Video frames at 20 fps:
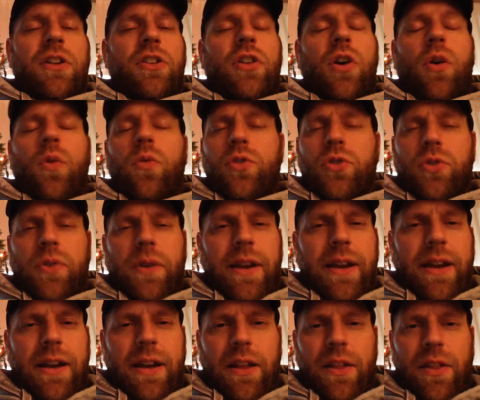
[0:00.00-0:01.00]
Don't
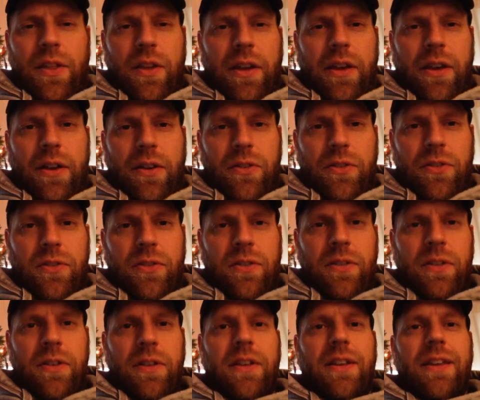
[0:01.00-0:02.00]
train anything else.
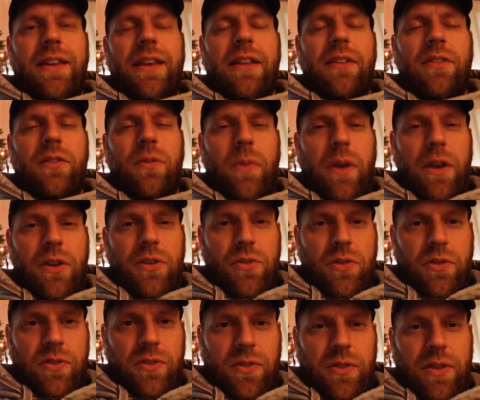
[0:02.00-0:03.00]
Get some
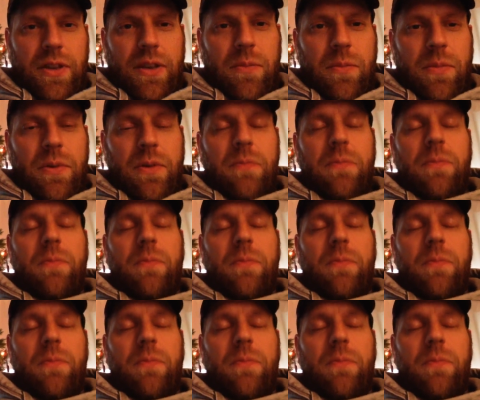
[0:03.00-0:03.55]
extra sleep.